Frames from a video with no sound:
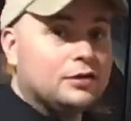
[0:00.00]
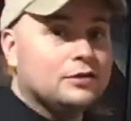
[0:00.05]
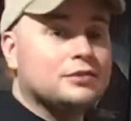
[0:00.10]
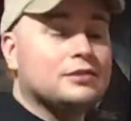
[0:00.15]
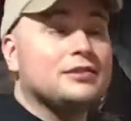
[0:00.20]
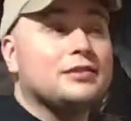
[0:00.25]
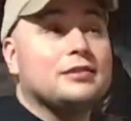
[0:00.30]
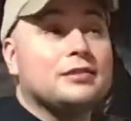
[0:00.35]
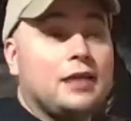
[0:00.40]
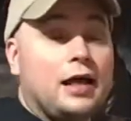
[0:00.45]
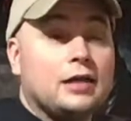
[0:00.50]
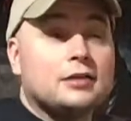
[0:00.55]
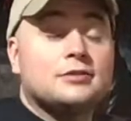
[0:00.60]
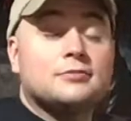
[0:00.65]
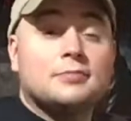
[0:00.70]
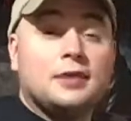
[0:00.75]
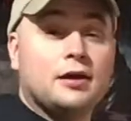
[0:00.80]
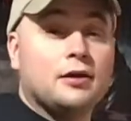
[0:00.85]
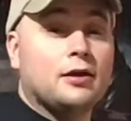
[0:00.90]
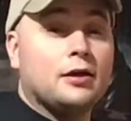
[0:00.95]
and that's
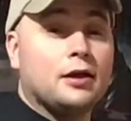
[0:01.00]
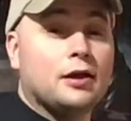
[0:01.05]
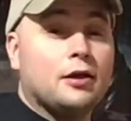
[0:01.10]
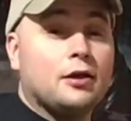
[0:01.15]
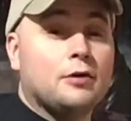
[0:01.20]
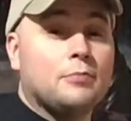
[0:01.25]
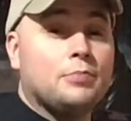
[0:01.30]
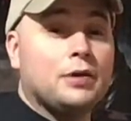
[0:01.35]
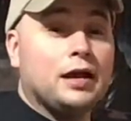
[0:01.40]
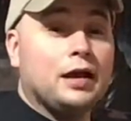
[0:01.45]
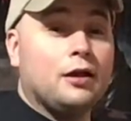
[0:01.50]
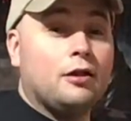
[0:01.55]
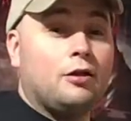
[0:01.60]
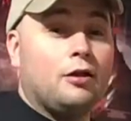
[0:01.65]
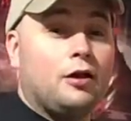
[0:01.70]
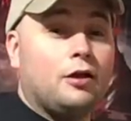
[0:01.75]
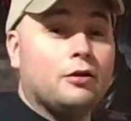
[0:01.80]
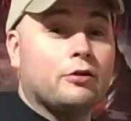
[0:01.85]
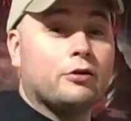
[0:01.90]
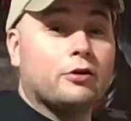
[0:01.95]
my Pat
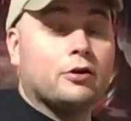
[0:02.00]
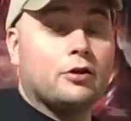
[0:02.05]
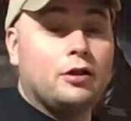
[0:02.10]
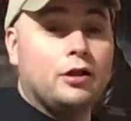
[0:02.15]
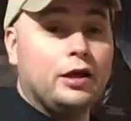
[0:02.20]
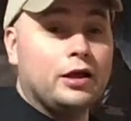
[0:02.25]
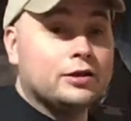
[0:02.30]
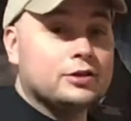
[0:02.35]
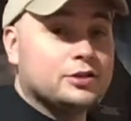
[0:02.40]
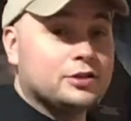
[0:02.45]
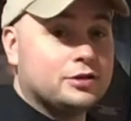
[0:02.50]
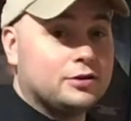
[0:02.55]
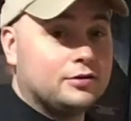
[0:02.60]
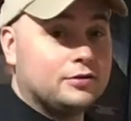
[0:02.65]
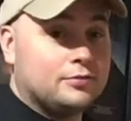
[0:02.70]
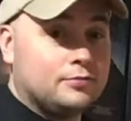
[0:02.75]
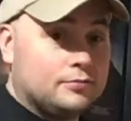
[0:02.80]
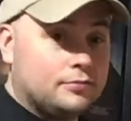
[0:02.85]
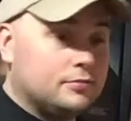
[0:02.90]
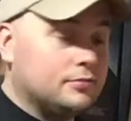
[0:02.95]
Lawler collection.
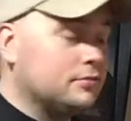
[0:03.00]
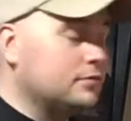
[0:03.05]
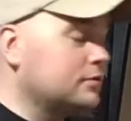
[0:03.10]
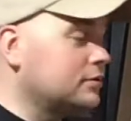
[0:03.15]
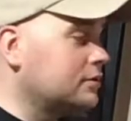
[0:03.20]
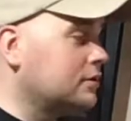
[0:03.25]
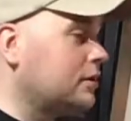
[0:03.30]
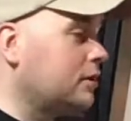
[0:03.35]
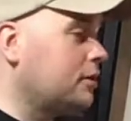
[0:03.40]
So